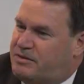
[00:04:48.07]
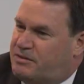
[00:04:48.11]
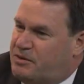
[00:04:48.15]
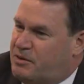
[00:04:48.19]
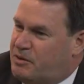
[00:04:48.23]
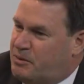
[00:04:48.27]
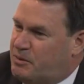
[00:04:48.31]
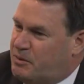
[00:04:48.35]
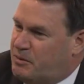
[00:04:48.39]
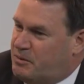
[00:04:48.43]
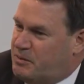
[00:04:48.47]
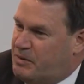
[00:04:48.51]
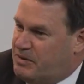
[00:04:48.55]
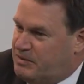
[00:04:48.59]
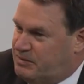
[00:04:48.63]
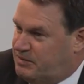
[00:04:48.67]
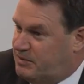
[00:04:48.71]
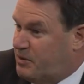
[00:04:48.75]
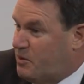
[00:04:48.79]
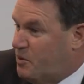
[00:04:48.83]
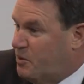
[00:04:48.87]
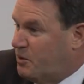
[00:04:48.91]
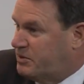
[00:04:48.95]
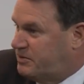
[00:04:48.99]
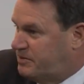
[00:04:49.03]
So
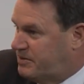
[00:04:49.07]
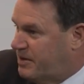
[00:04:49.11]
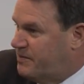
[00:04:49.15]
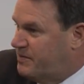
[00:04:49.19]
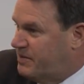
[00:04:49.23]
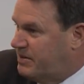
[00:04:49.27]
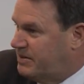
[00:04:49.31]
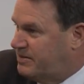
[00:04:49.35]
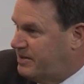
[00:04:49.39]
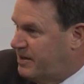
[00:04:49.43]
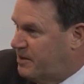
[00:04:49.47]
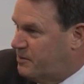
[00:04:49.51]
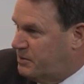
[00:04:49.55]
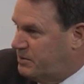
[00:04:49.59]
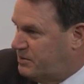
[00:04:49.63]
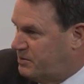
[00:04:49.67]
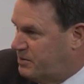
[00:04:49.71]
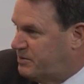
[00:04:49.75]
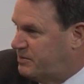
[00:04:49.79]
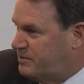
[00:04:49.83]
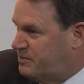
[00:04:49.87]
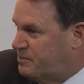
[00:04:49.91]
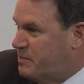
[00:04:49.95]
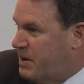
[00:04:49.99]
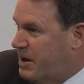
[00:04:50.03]
there's a cost savings there with
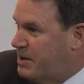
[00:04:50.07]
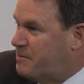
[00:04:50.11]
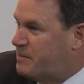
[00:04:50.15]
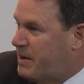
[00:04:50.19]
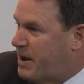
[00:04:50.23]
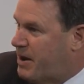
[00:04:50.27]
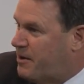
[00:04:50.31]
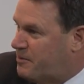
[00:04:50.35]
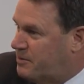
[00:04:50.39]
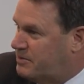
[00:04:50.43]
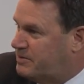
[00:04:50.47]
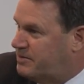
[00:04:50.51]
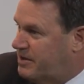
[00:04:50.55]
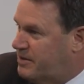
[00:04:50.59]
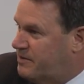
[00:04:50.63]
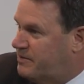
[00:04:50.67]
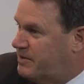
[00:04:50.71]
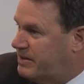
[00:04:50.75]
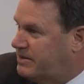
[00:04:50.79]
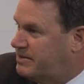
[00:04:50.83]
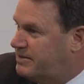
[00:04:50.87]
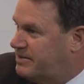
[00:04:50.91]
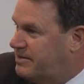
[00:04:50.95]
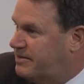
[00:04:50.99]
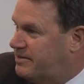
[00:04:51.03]
just manpower
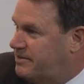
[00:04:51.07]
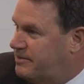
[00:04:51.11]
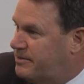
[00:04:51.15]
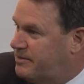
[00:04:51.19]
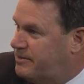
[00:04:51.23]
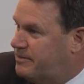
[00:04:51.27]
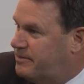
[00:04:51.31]
savings.